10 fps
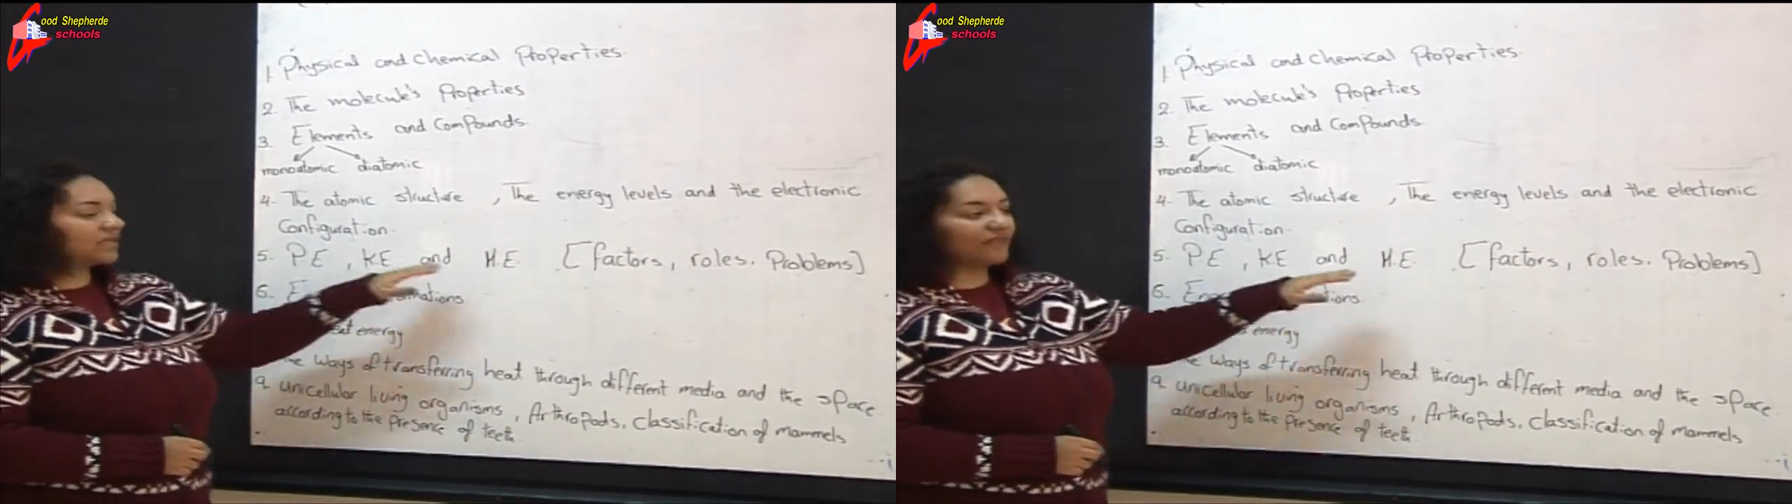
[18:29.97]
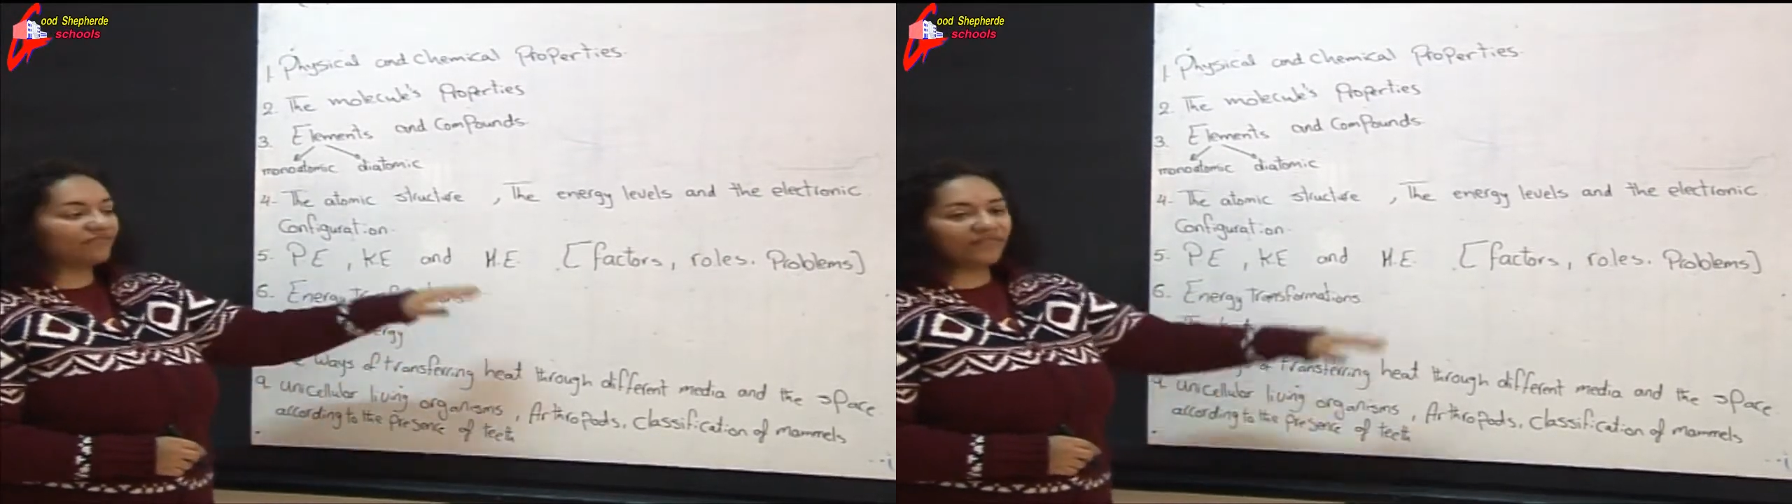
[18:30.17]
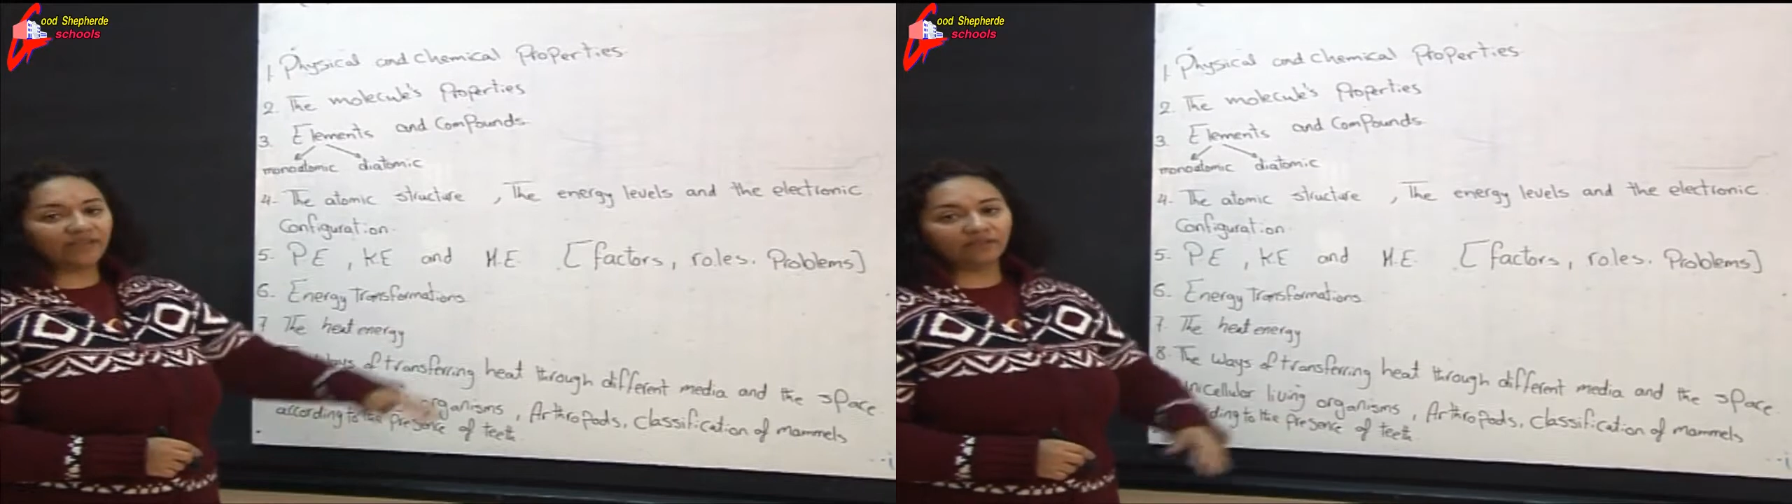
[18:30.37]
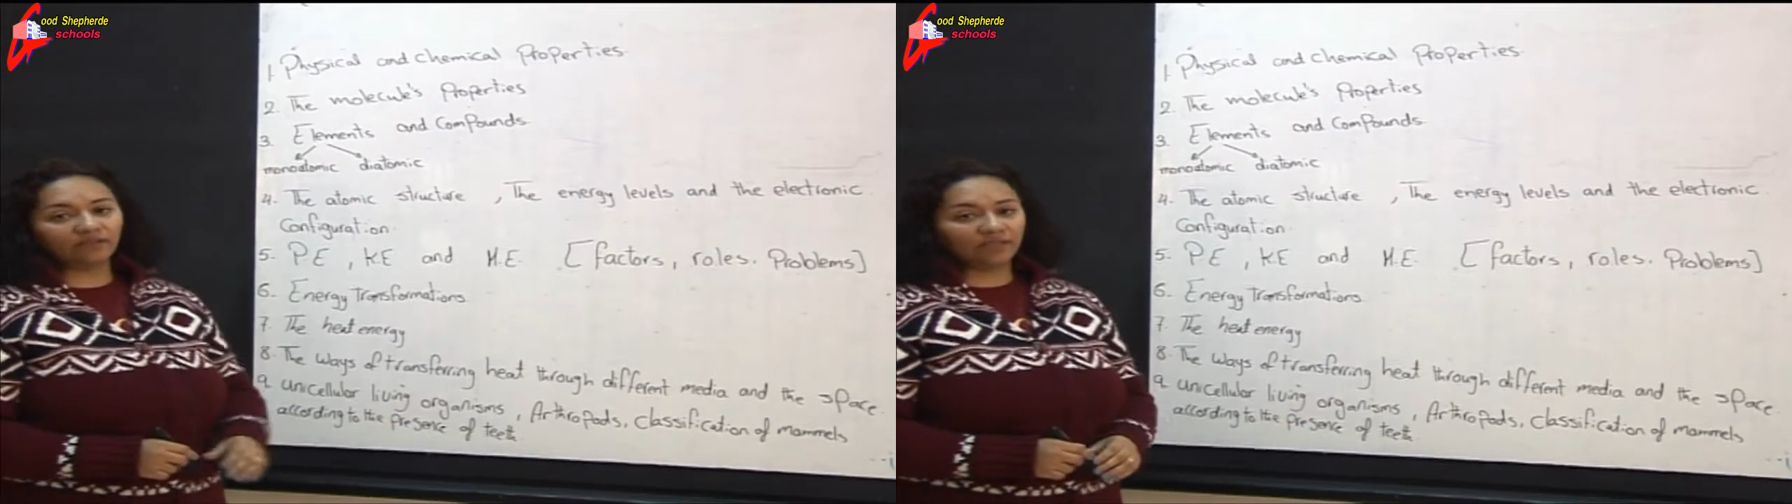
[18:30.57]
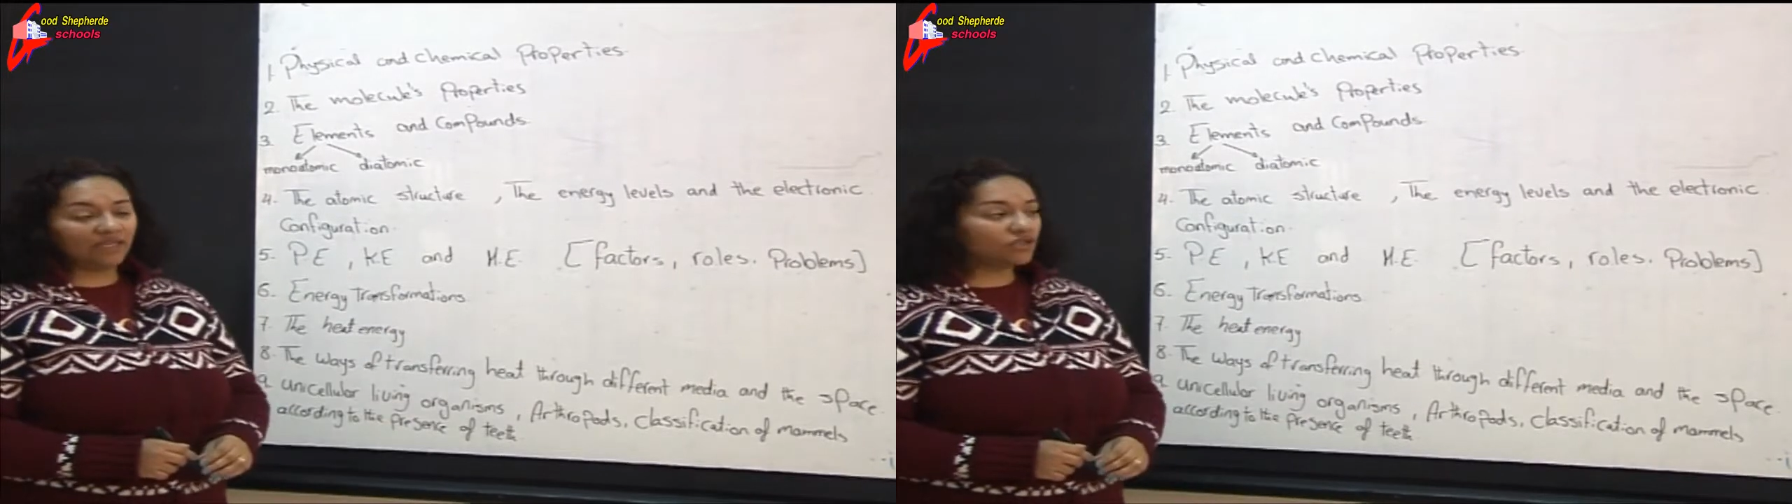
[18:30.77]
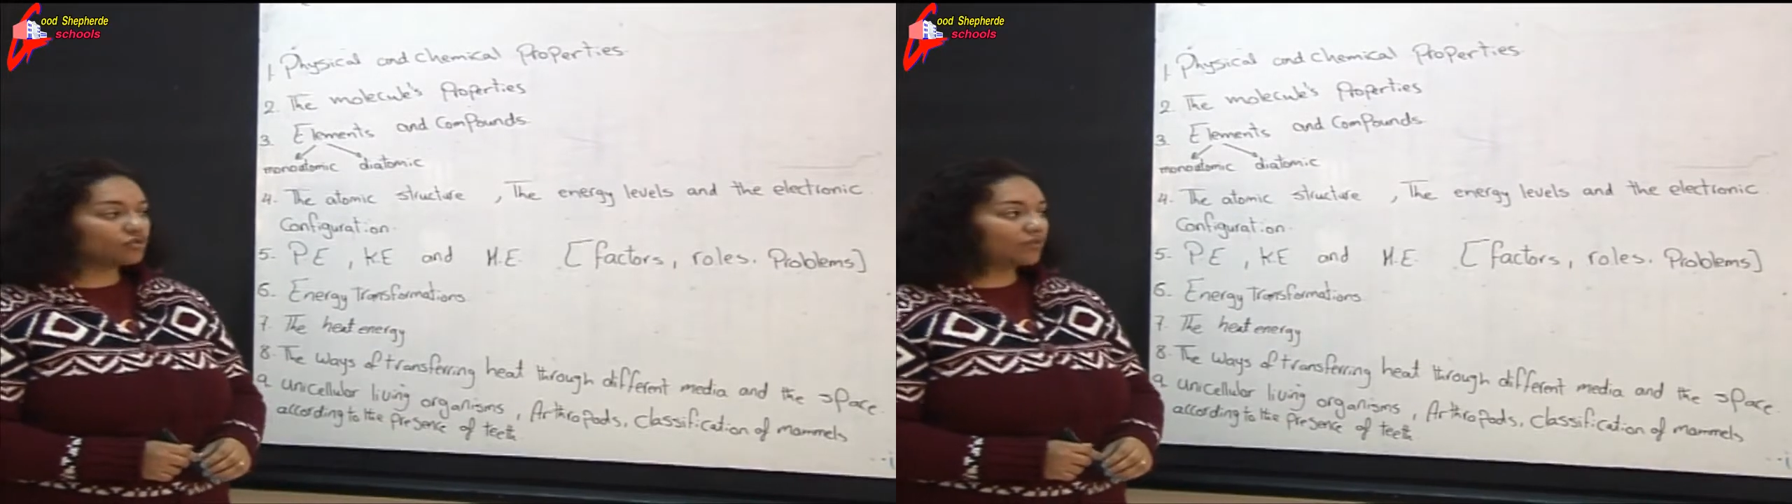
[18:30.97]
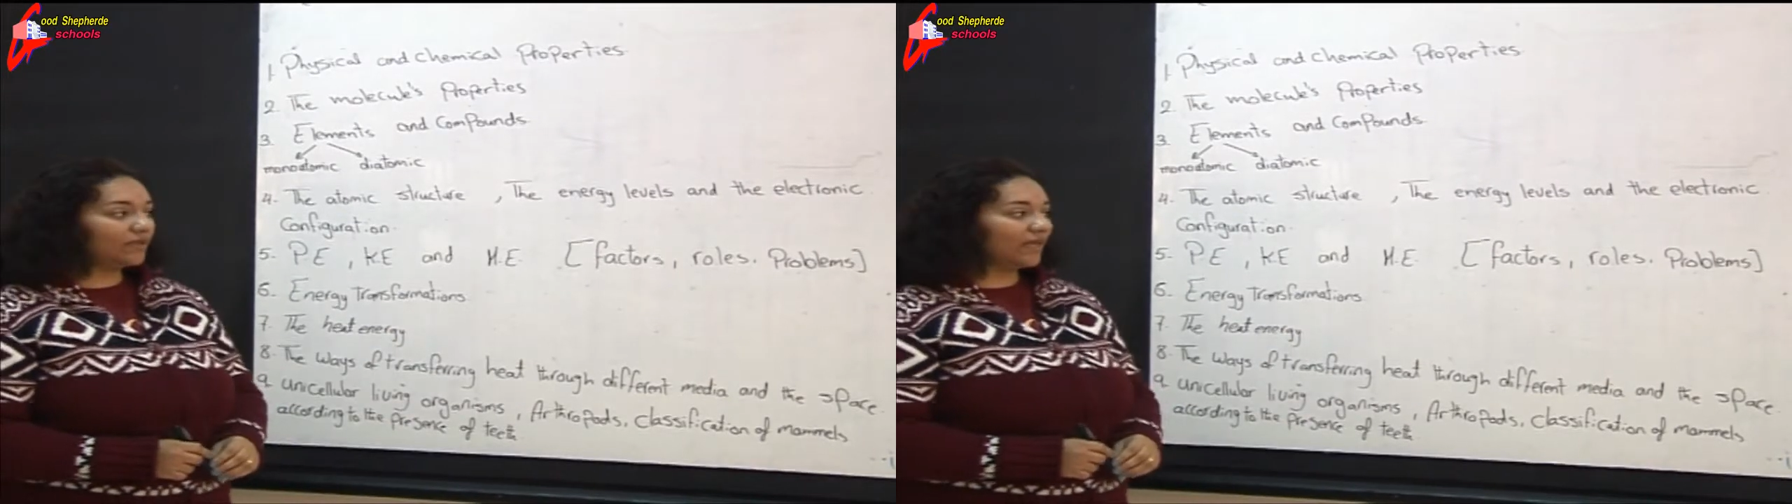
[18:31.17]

that affect each one,